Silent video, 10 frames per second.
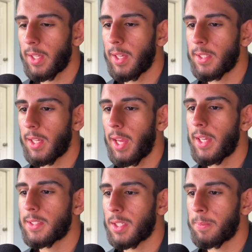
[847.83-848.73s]

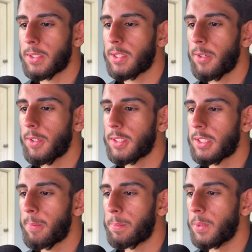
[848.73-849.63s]
eggs in a mysterious
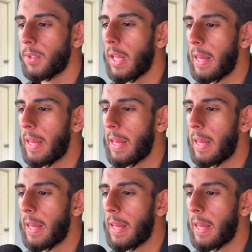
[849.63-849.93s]
temple,